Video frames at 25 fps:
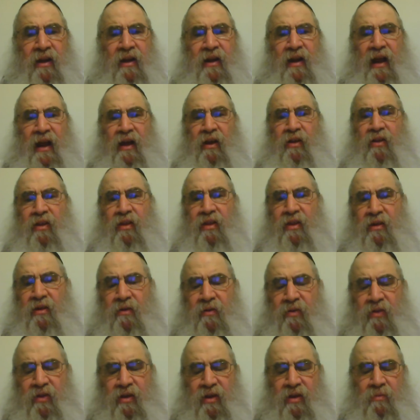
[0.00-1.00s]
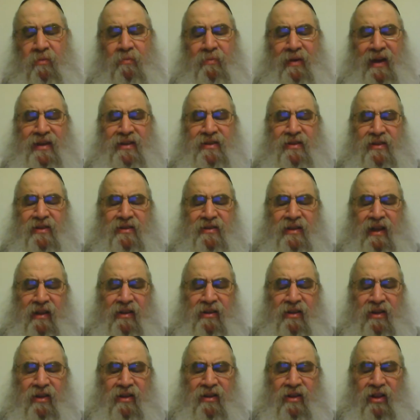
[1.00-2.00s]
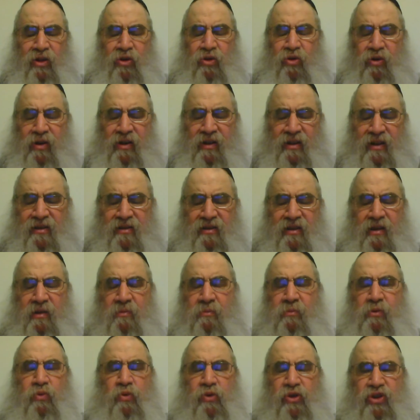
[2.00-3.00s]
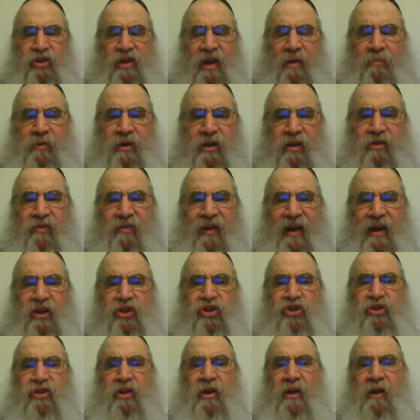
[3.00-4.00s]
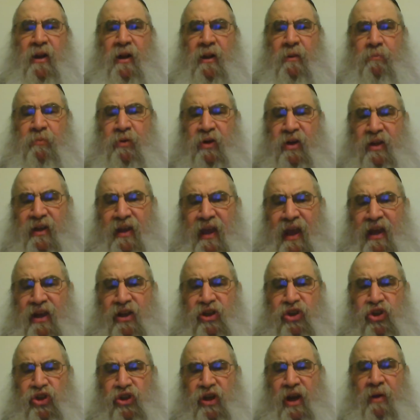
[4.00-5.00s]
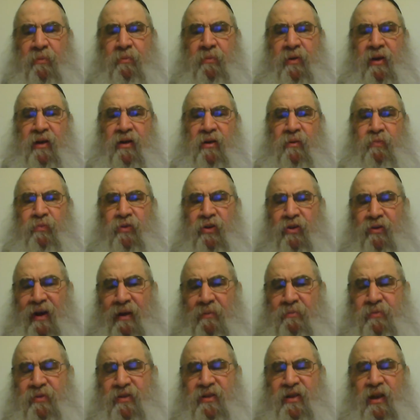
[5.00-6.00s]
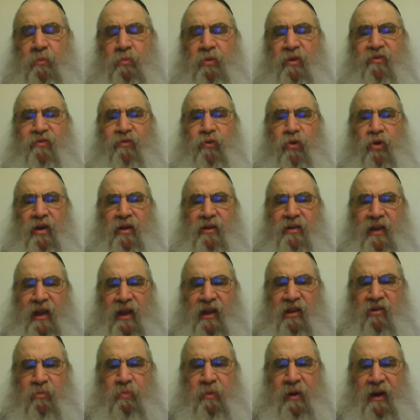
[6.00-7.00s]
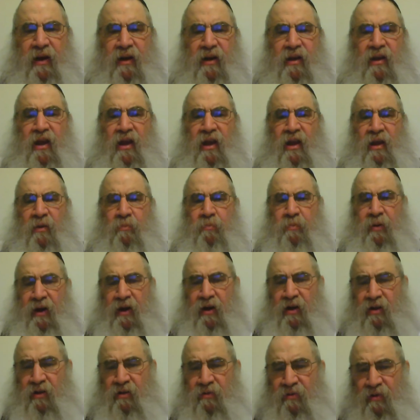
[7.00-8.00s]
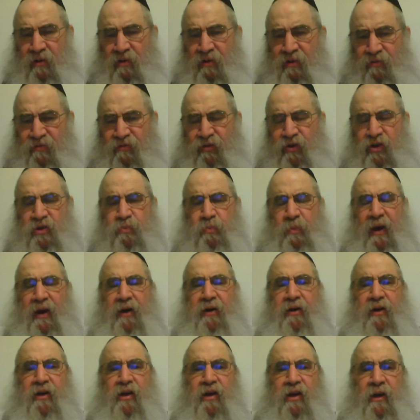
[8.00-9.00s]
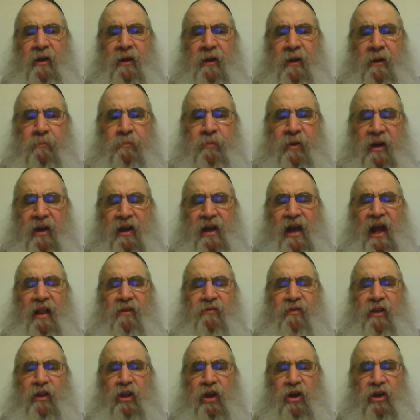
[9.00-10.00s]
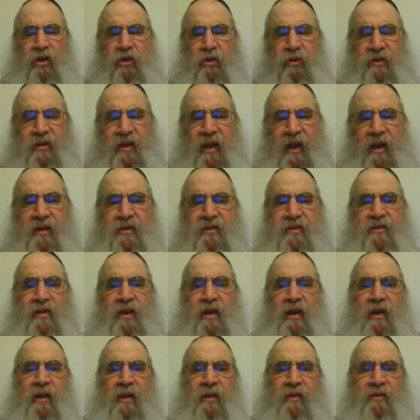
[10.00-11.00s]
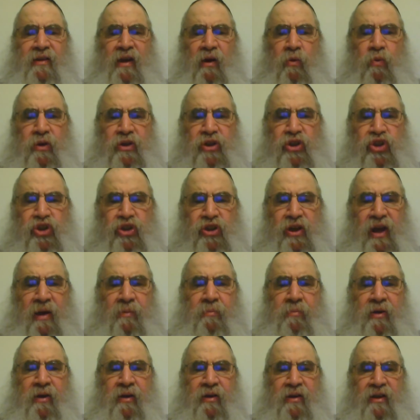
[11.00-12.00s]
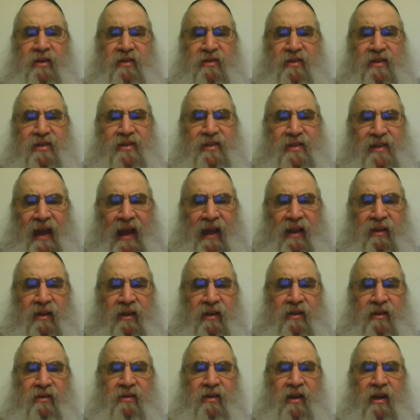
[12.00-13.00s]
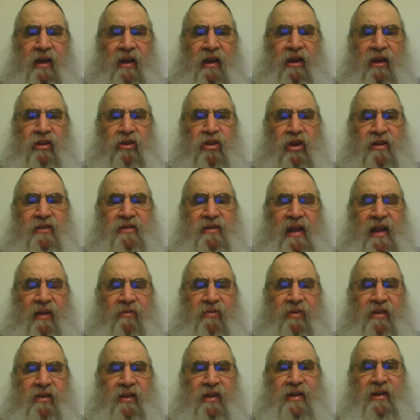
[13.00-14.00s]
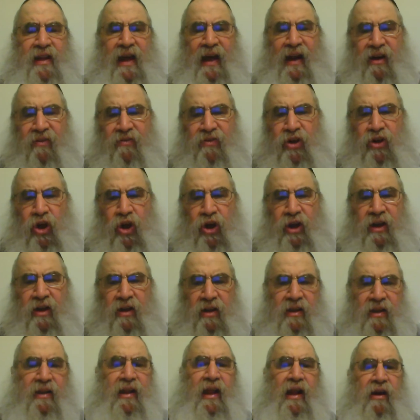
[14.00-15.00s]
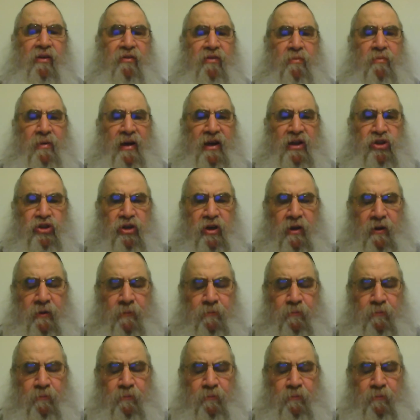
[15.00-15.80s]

Now, the mice is that, b'churid is the difference between shemen and dvash. B'negei shemen, the Rambam said before, at the end of the first Perek Aleph, Halacha Yutes, that when shemen is a solid, it doesn't have a din, not of an oichel and not of a mashka.